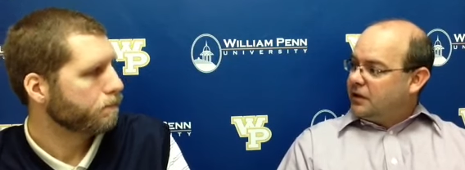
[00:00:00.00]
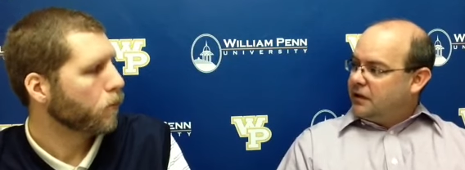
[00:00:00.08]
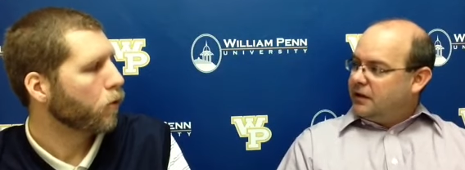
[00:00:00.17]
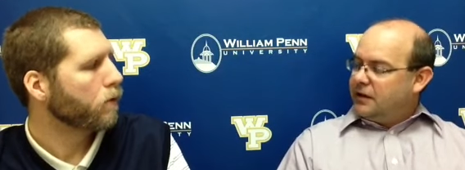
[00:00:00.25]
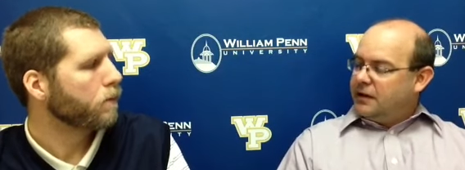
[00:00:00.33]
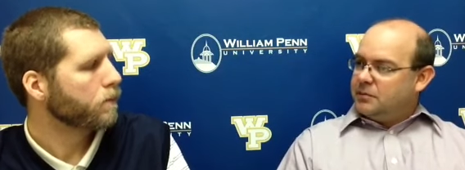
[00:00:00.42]

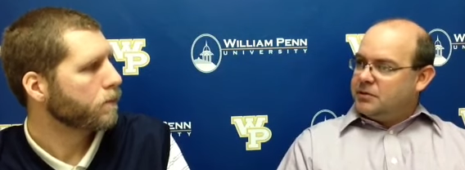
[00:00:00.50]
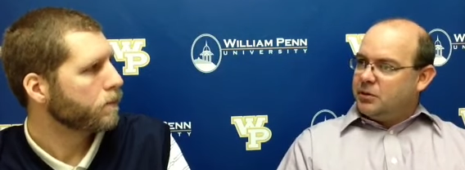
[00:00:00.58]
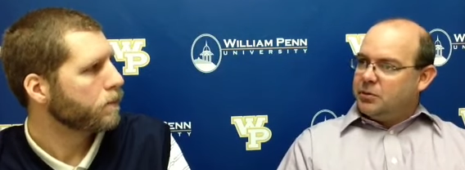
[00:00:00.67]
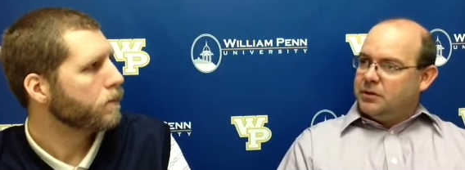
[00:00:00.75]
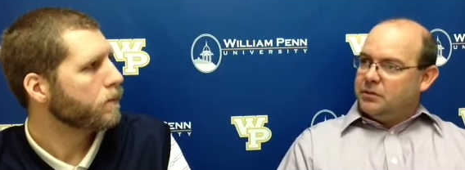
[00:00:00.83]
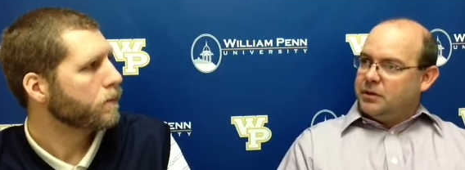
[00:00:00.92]
Speaker 1: Cool. Um, so
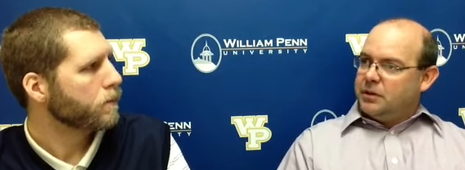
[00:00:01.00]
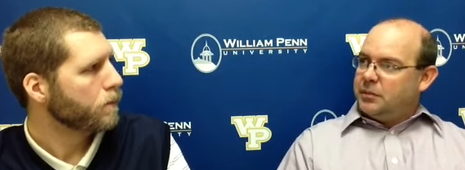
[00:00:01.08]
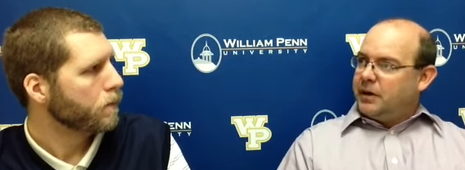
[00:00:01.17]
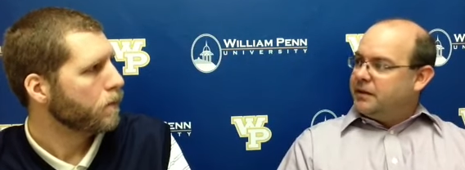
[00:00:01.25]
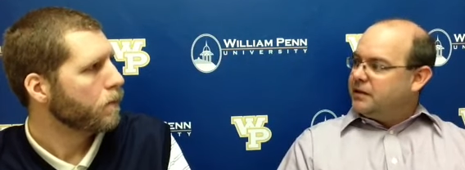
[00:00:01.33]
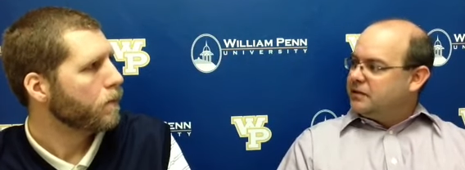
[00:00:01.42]
we're, we're in the
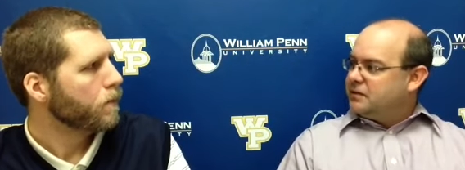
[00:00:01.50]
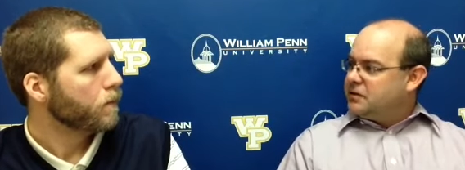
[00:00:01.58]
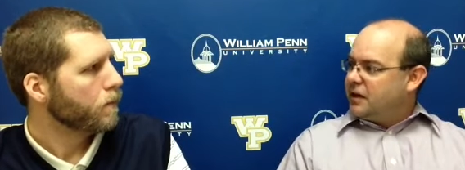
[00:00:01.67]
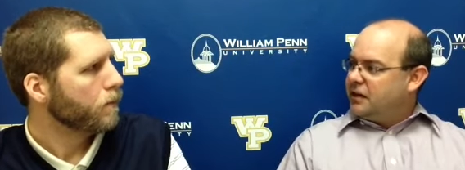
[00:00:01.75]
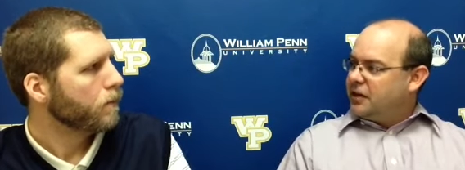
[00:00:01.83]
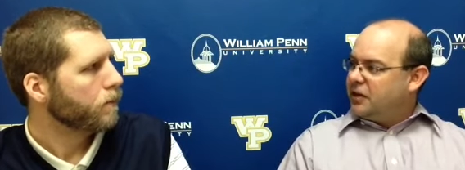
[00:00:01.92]
process of
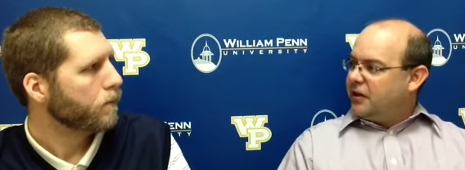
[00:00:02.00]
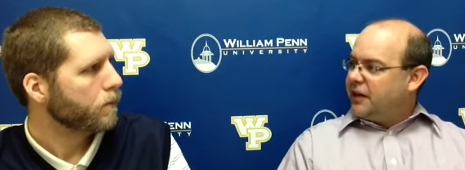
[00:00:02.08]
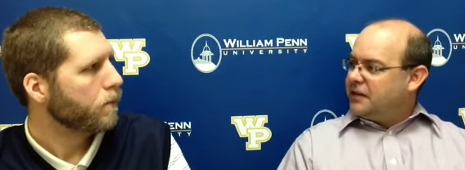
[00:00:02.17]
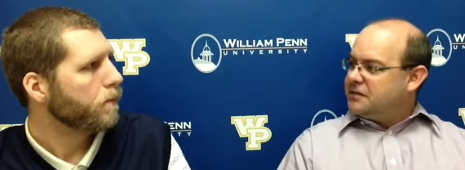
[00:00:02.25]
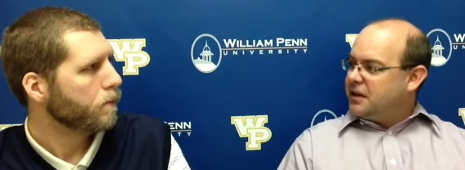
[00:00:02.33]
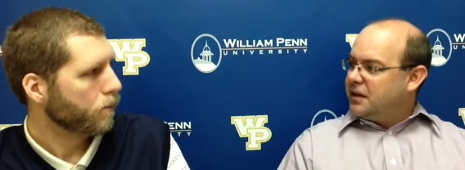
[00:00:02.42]
trying to get all
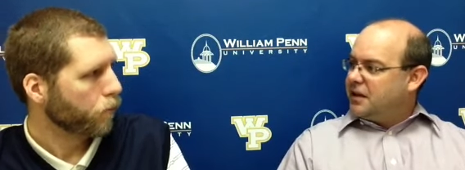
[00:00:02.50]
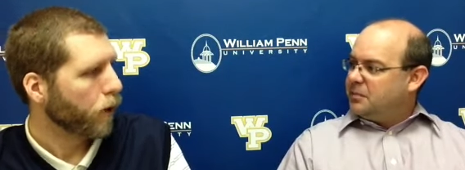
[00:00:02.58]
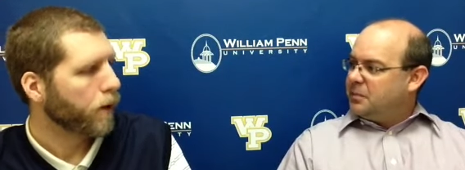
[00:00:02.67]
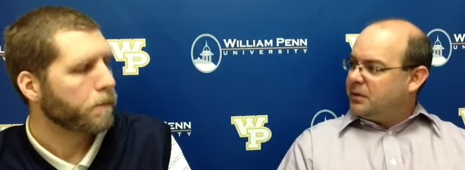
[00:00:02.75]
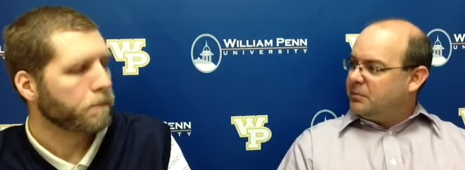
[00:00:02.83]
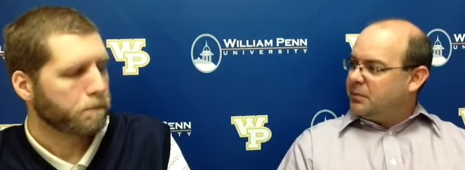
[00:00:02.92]
that set up, right.